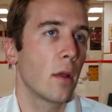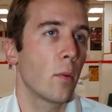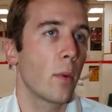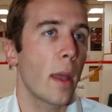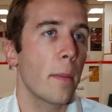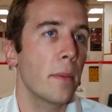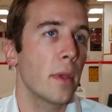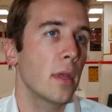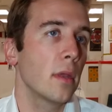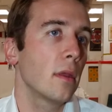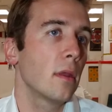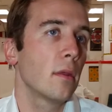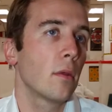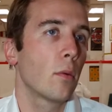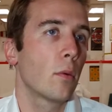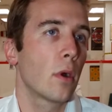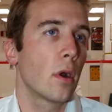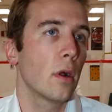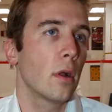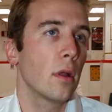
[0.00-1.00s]
weapon in
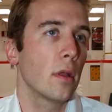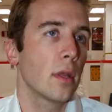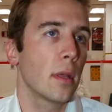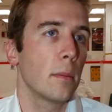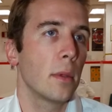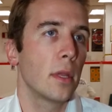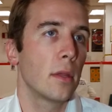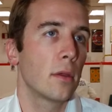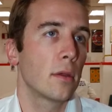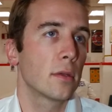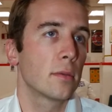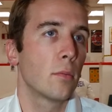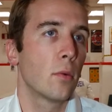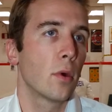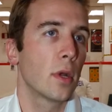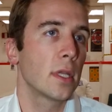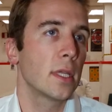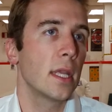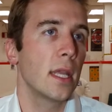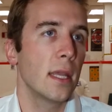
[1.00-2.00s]
the world. I mean, there's
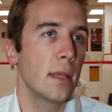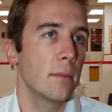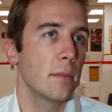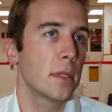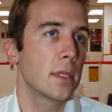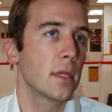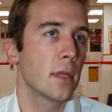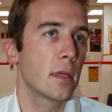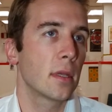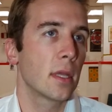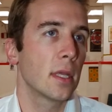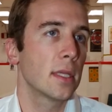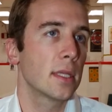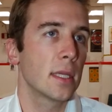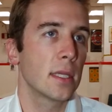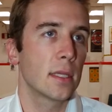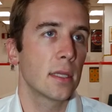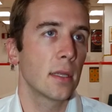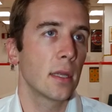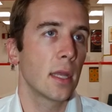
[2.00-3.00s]
more teams that
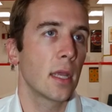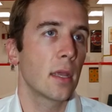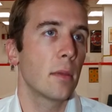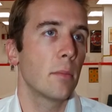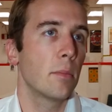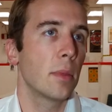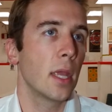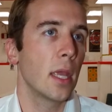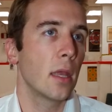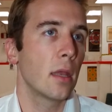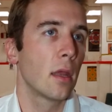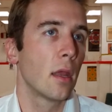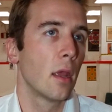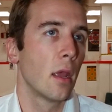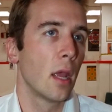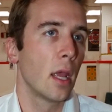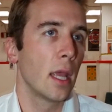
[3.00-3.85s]
consistently compete